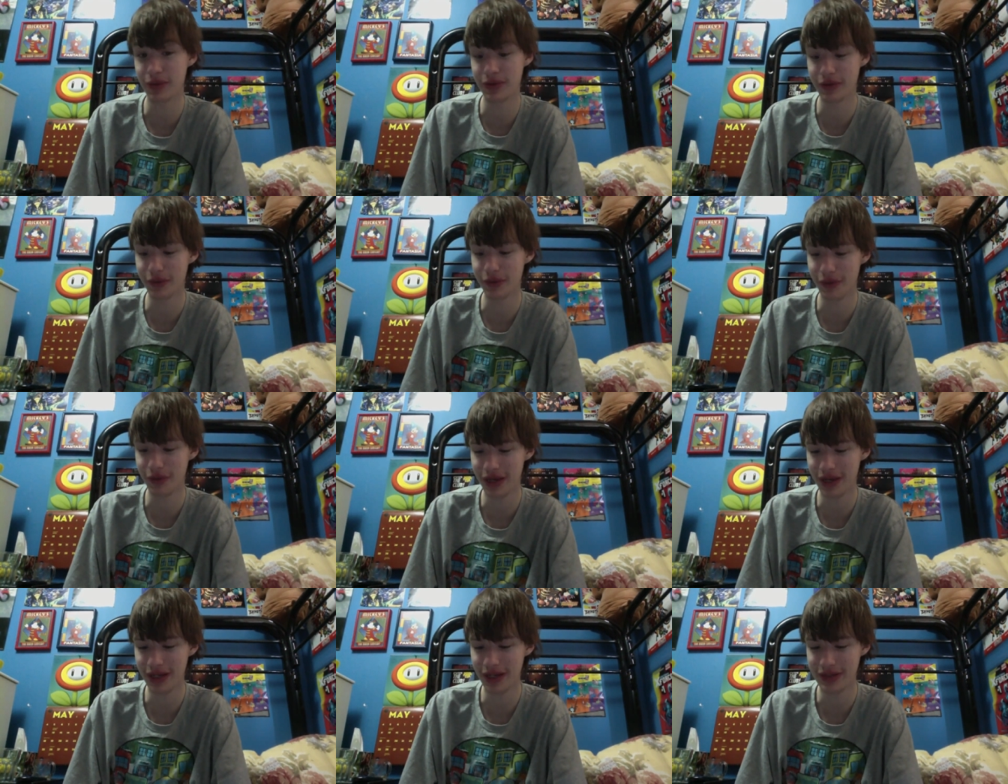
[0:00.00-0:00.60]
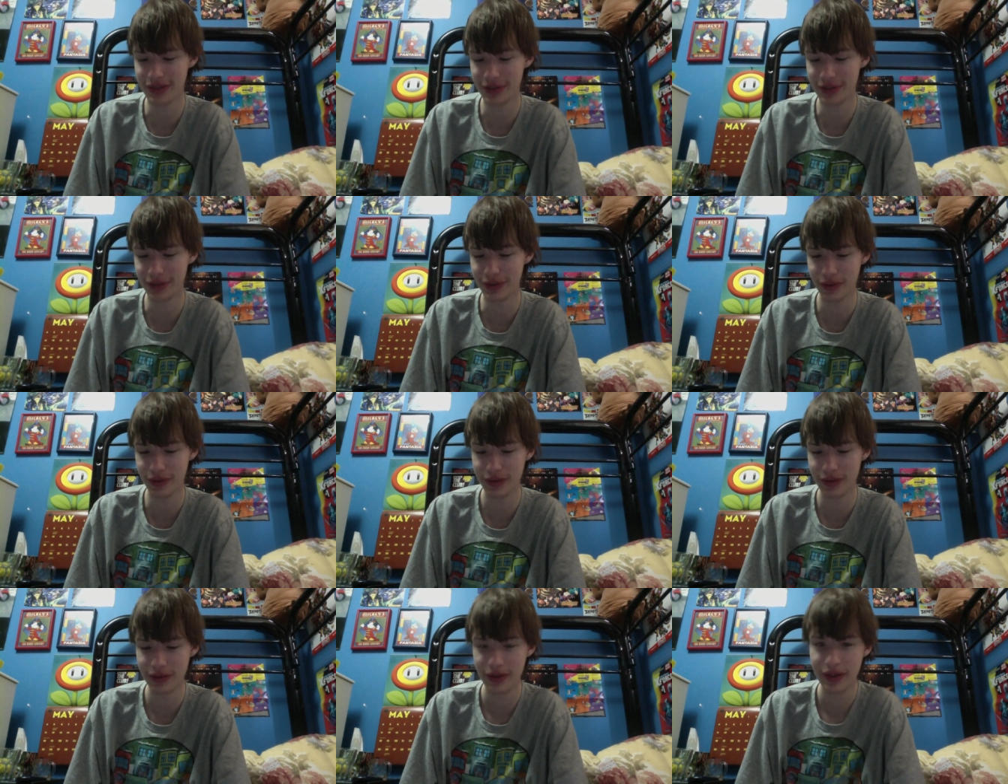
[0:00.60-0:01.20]
the little guys too.
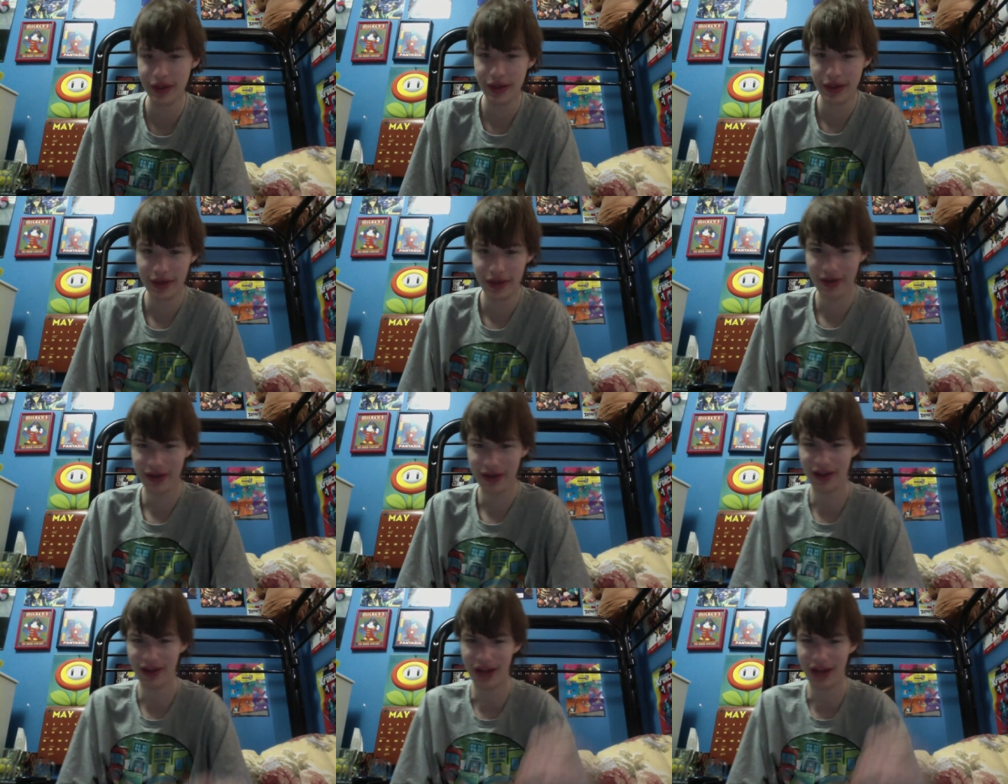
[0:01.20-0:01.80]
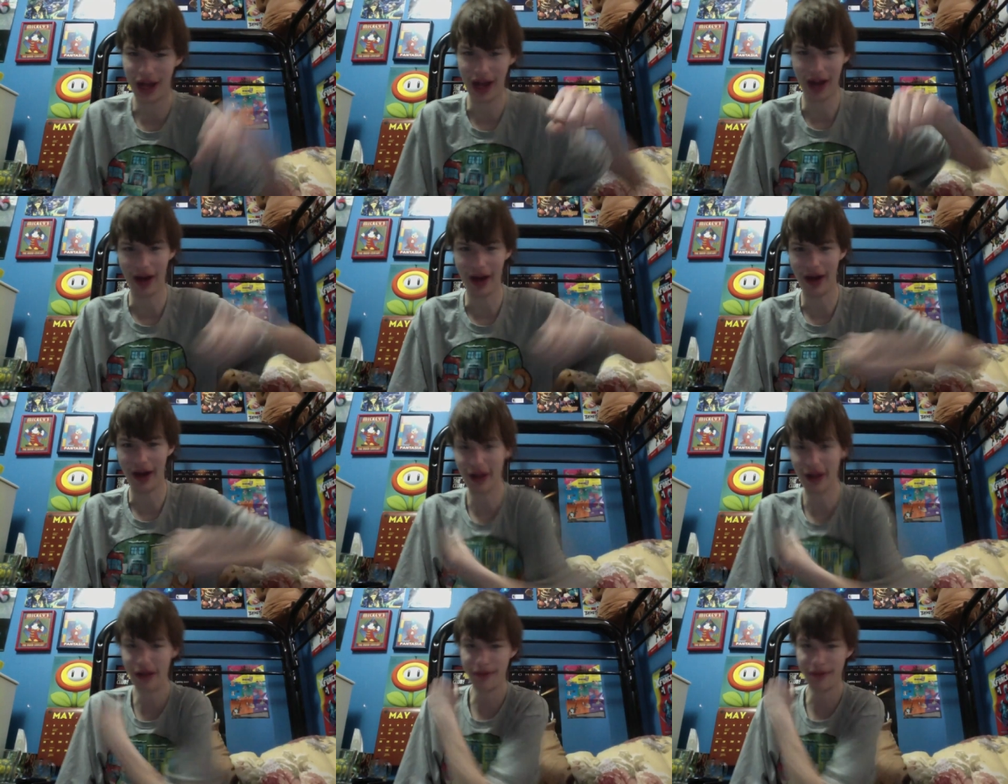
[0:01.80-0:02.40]
Alright,
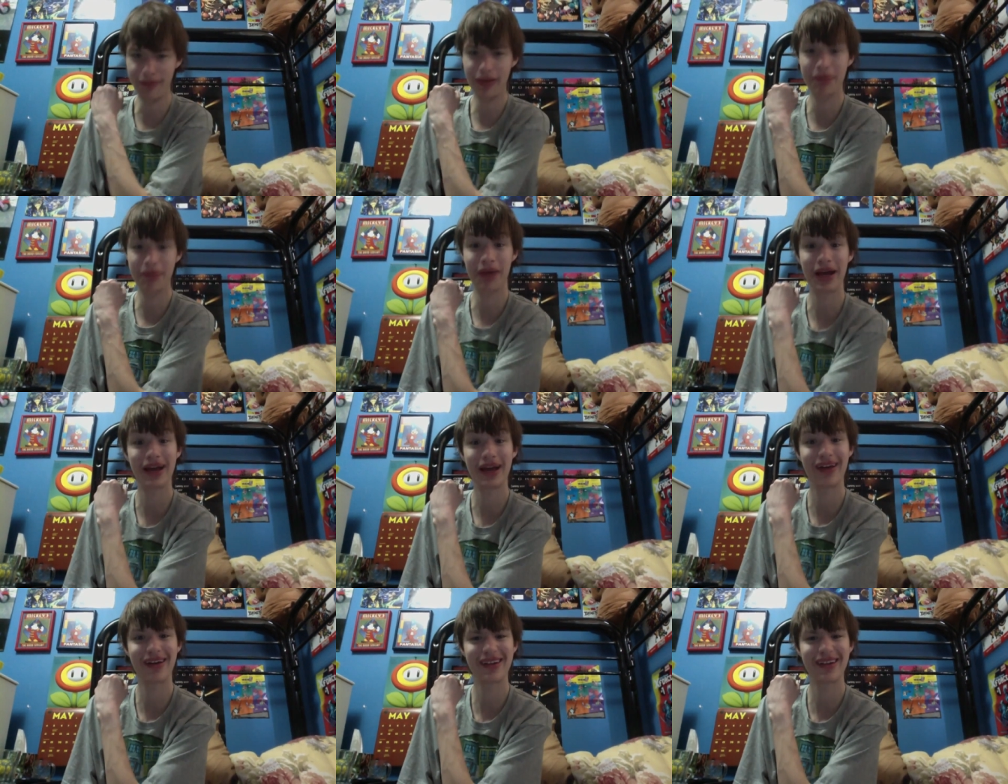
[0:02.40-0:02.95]
I'm a pirate.